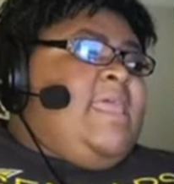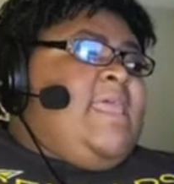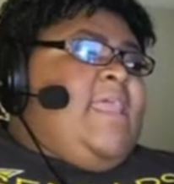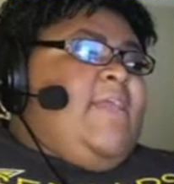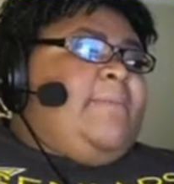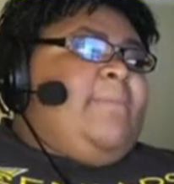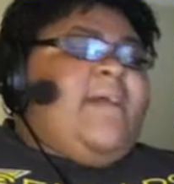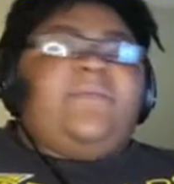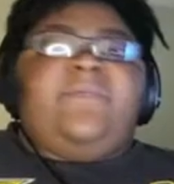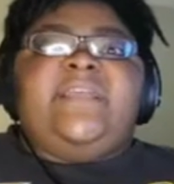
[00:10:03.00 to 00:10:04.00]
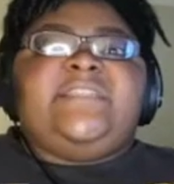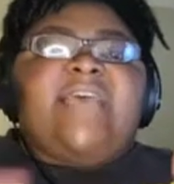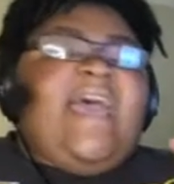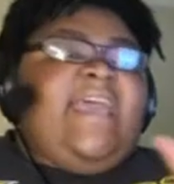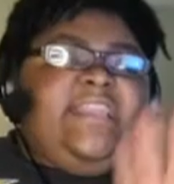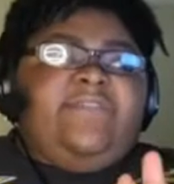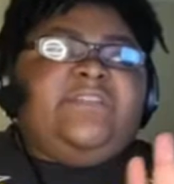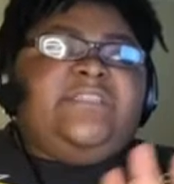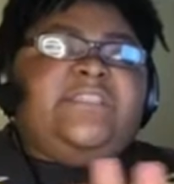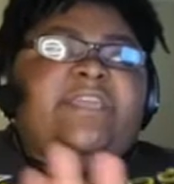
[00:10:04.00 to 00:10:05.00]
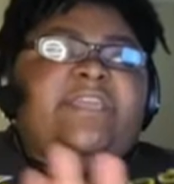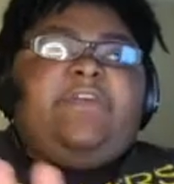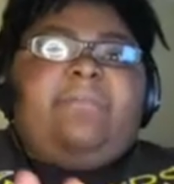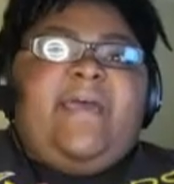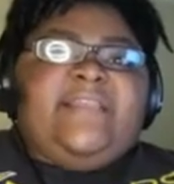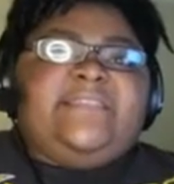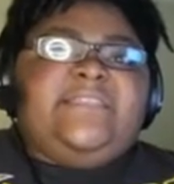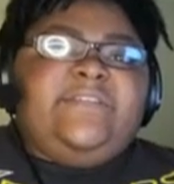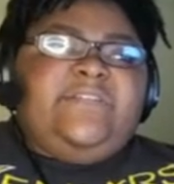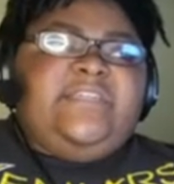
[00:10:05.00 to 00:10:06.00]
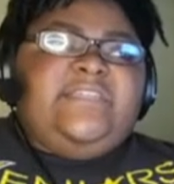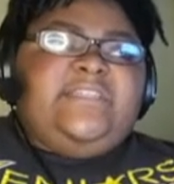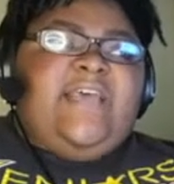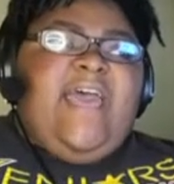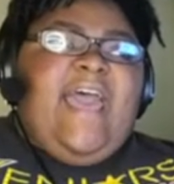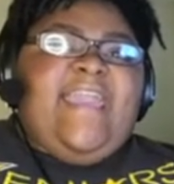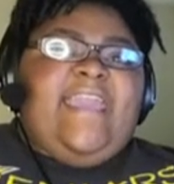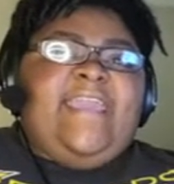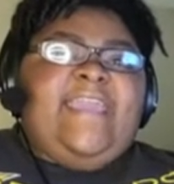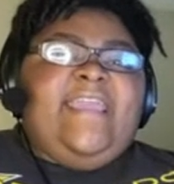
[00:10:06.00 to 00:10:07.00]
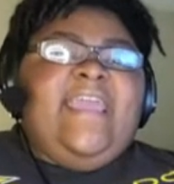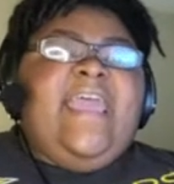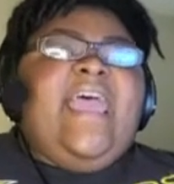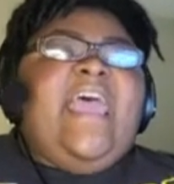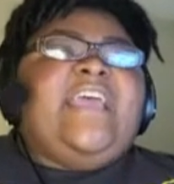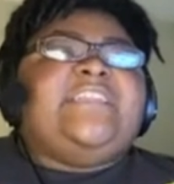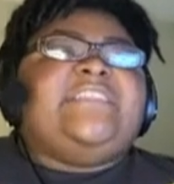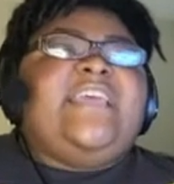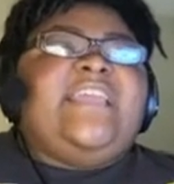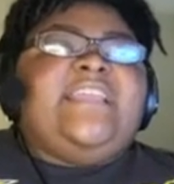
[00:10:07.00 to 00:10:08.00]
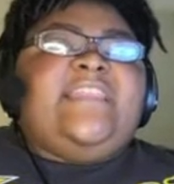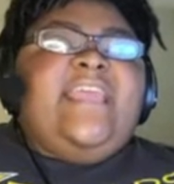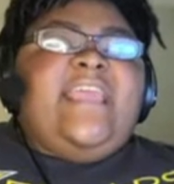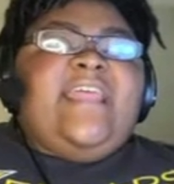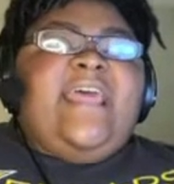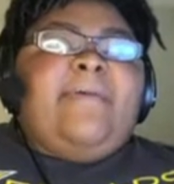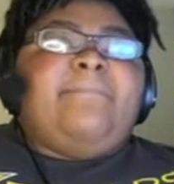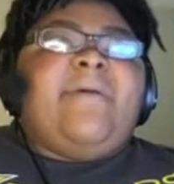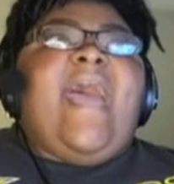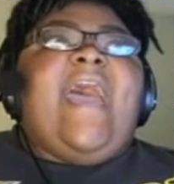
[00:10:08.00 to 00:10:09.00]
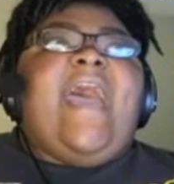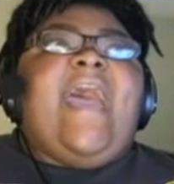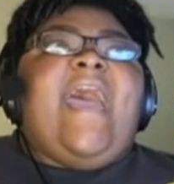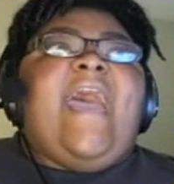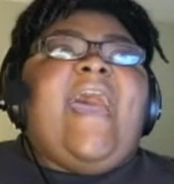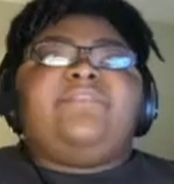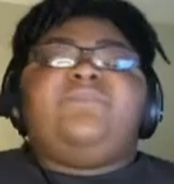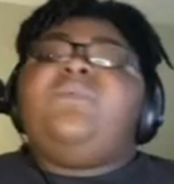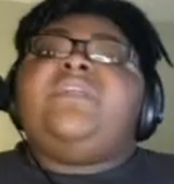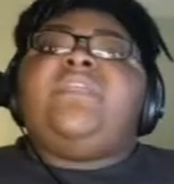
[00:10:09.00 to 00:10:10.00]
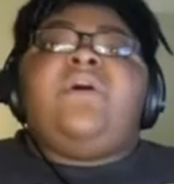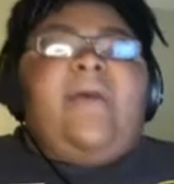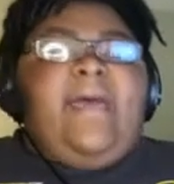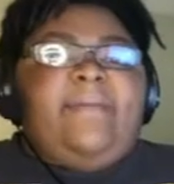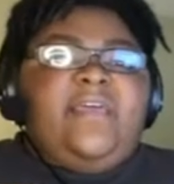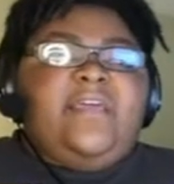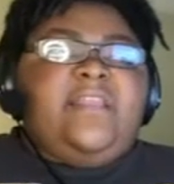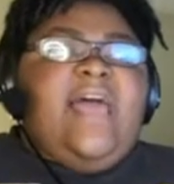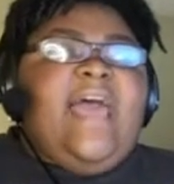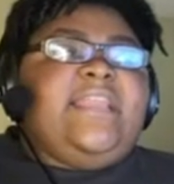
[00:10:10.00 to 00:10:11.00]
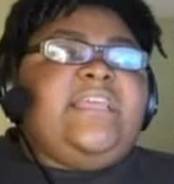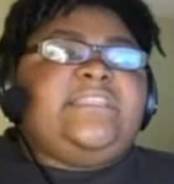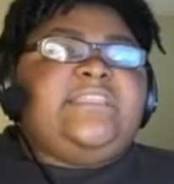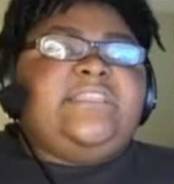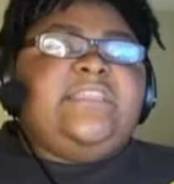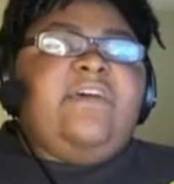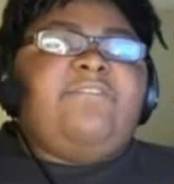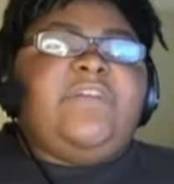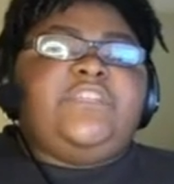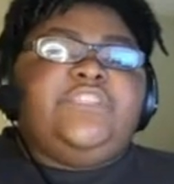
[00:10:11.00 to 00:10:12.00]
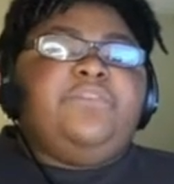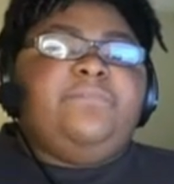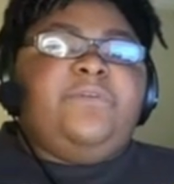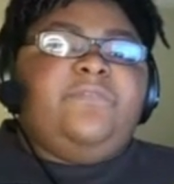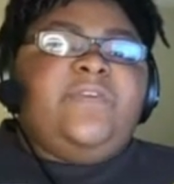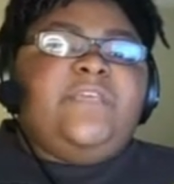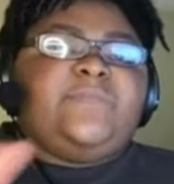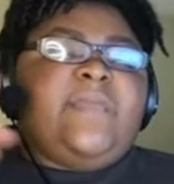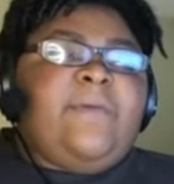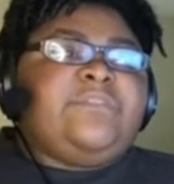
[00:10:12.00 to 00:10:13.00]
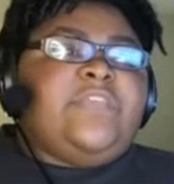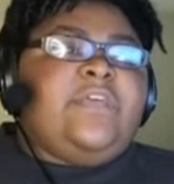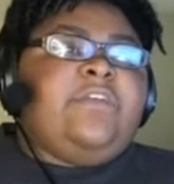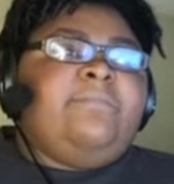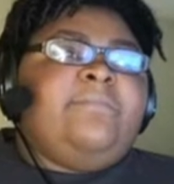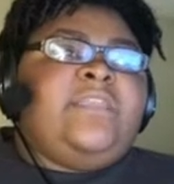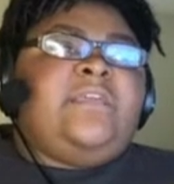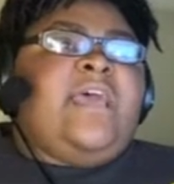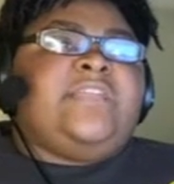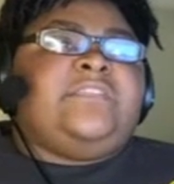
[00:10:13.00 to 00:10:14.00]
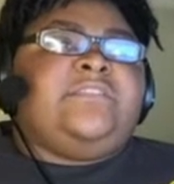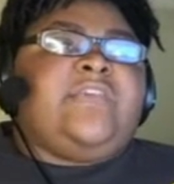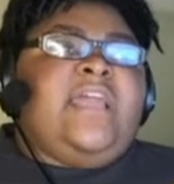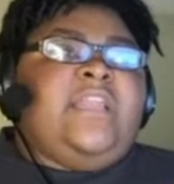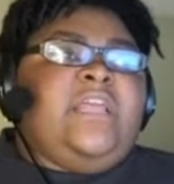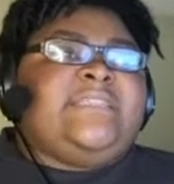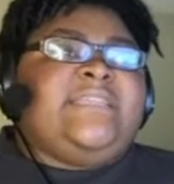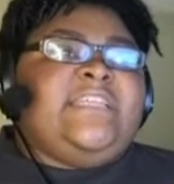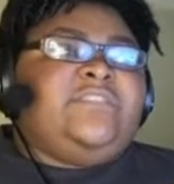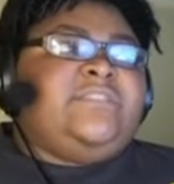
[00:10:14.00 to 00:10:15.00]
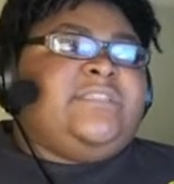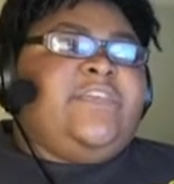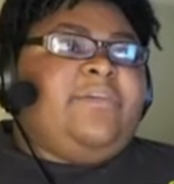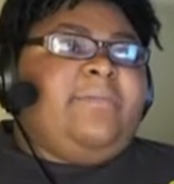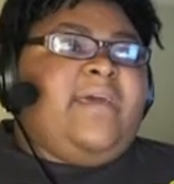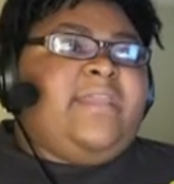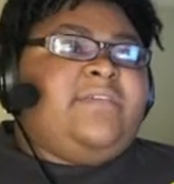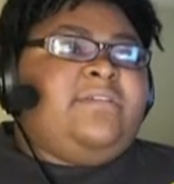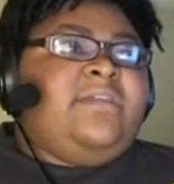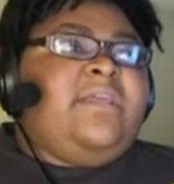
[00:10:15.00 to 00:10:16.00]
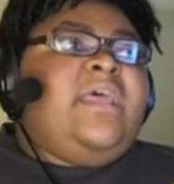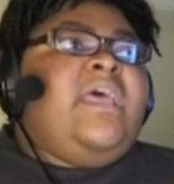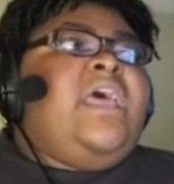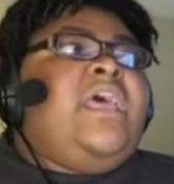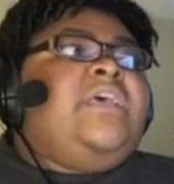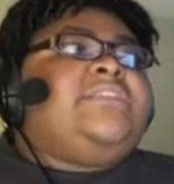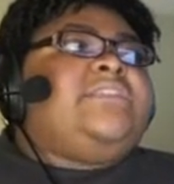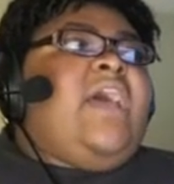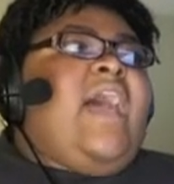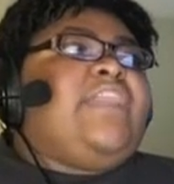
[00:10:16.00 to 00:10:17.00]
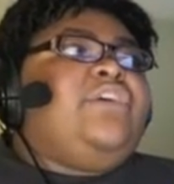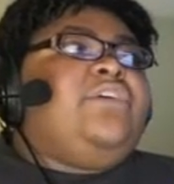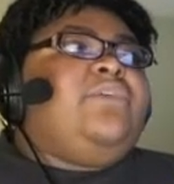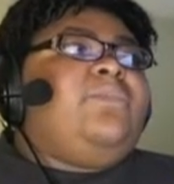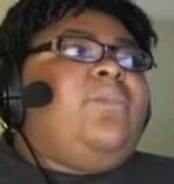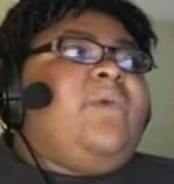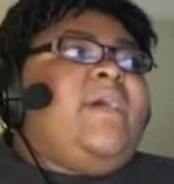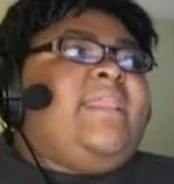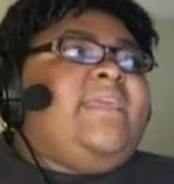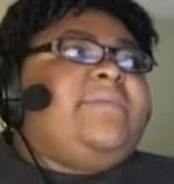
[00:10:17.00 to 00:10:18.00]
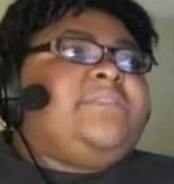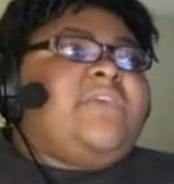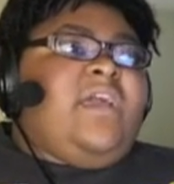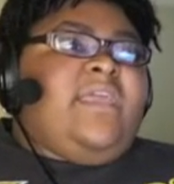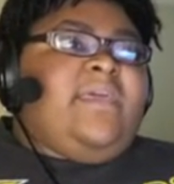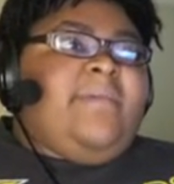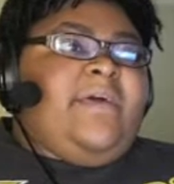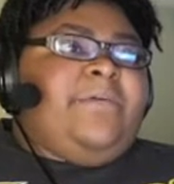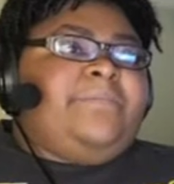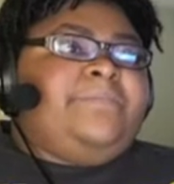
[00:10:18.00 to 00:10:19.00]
Harry Potter, which I never seen the Harry Potter series, so I didn't think of that. But well, no, I'm not gonna lie, I did see the first two movies when I was younger, but then I just kind of lost interest in Harry Potter, so I knew what he was talking about,